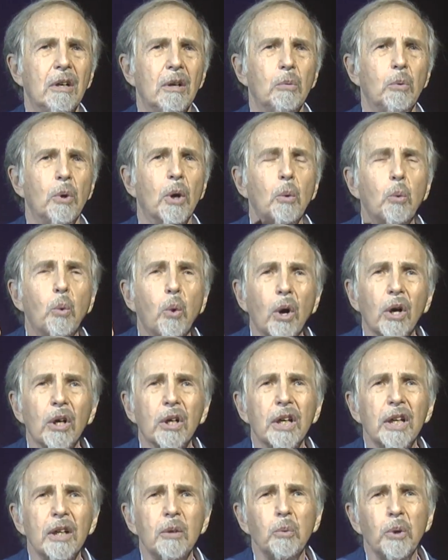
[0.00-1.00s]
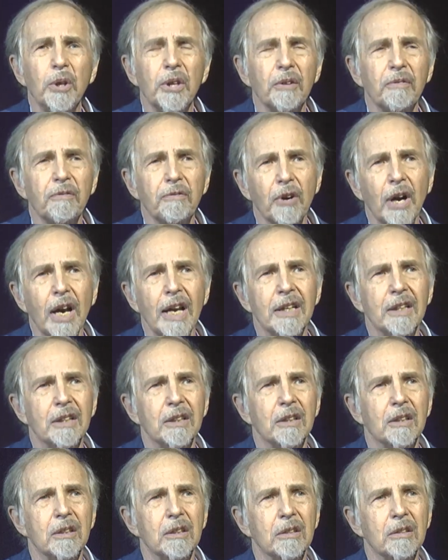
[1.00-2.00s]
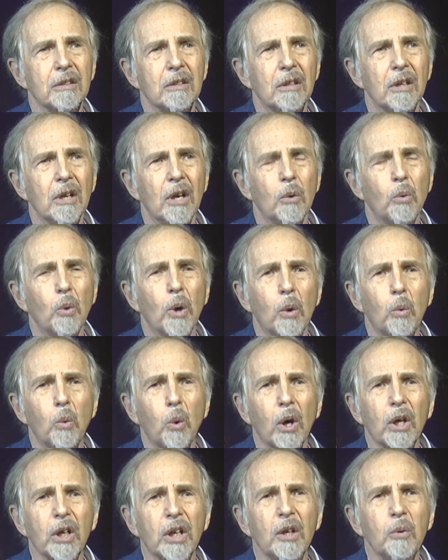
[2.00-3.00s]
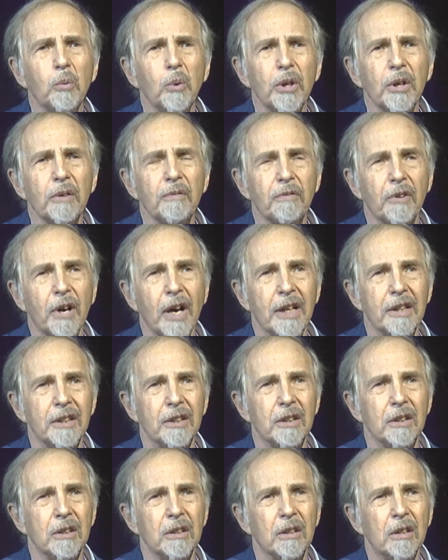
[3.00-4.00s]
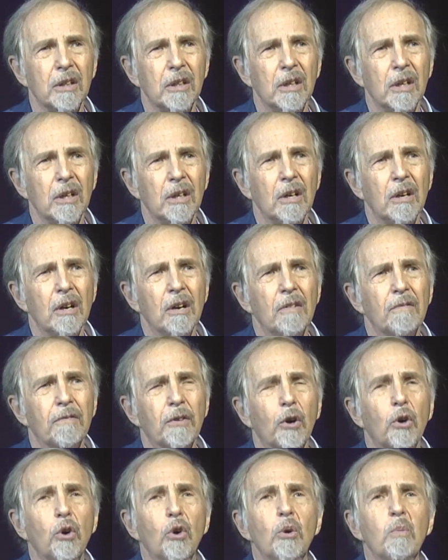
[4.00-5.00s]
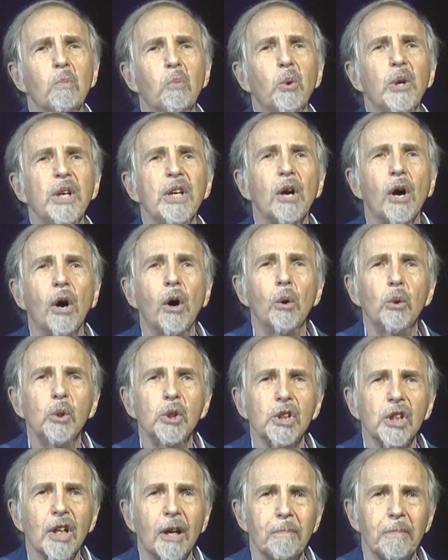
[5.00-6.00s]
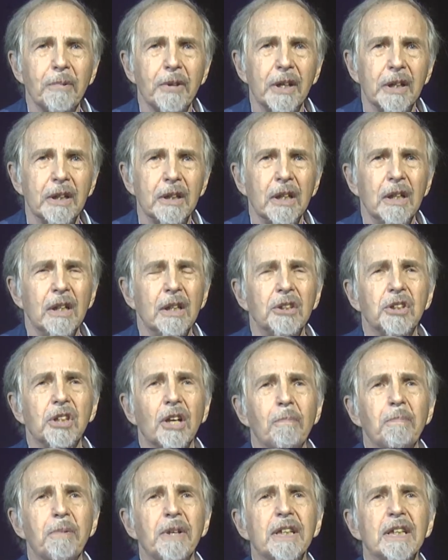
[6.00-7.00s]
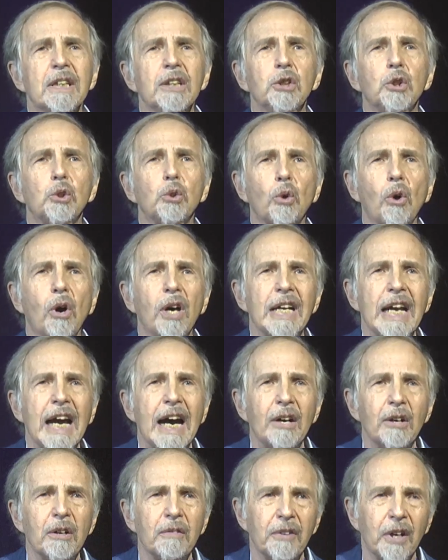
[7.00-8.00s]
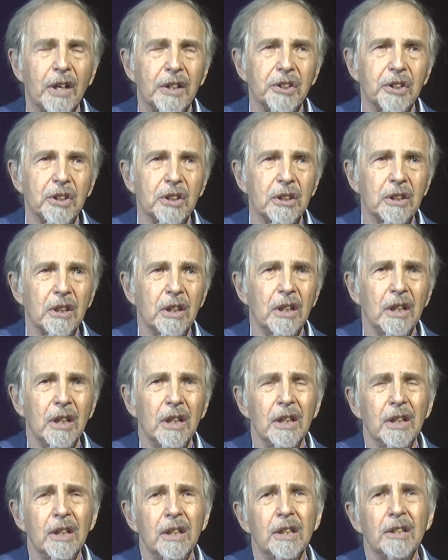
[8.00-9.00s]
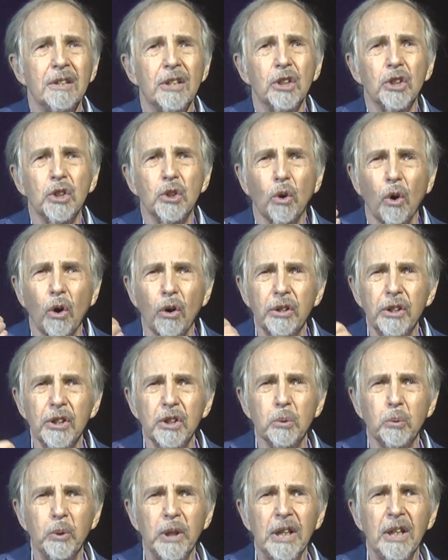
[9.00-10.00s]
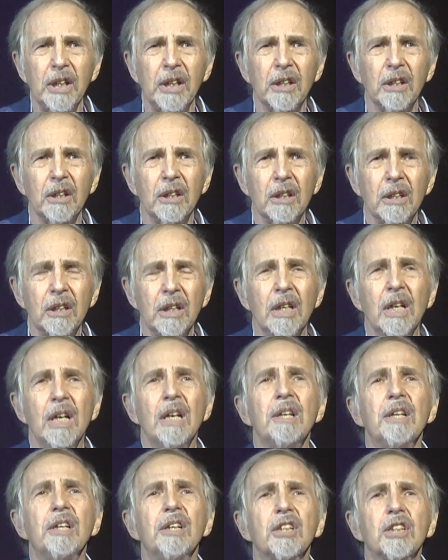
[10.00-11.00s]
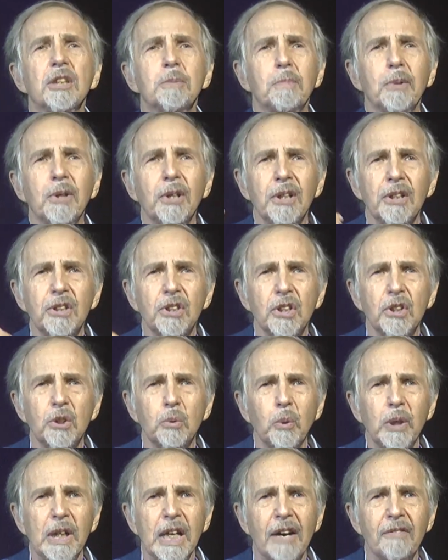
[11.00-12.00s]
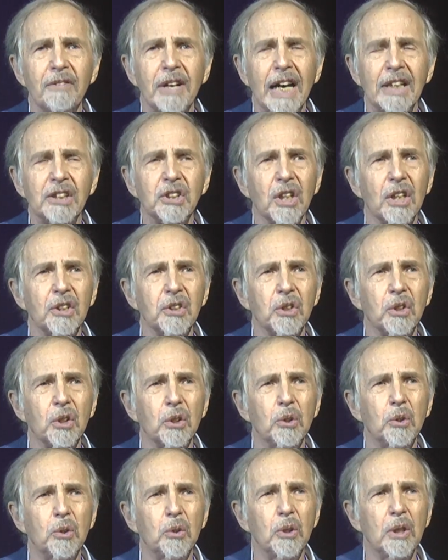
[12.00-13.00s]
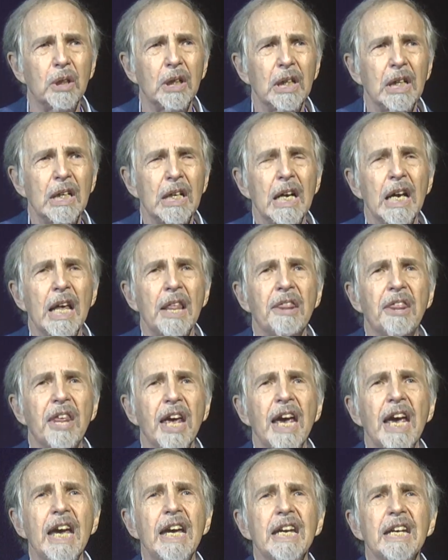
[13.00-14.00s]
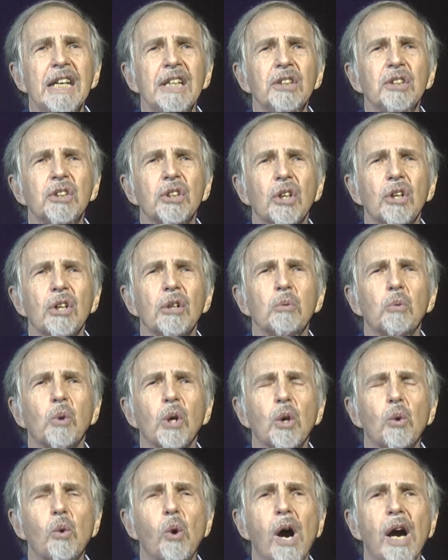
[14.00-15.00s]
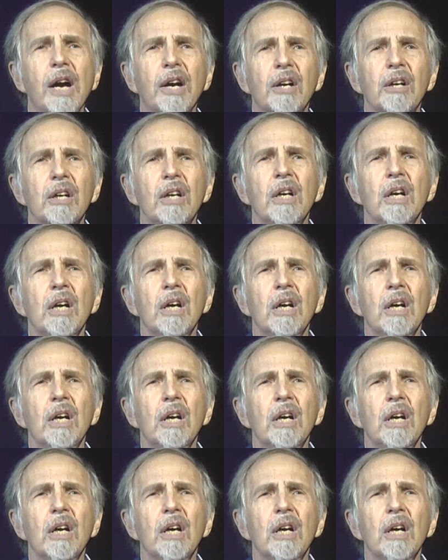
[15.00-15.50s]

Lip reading: We're working with a friend. We're working with a friend for whom we owe something. Something is drawn out of us. The stories we hear, the experiences we have access to, they in turn require